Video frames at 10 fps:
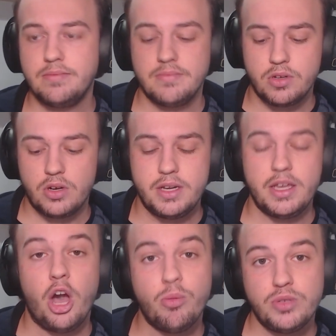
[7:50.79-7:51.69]
on any
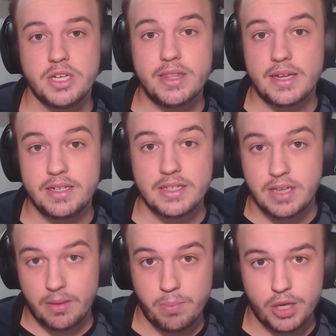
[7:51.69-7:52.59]
object that is
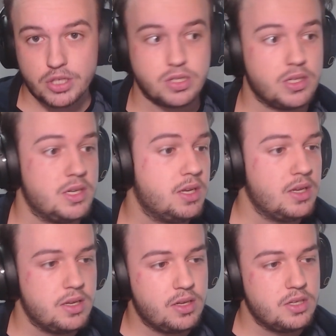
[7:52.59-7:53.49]
a boss.
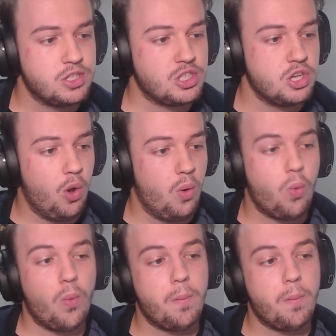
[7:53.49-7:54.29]
So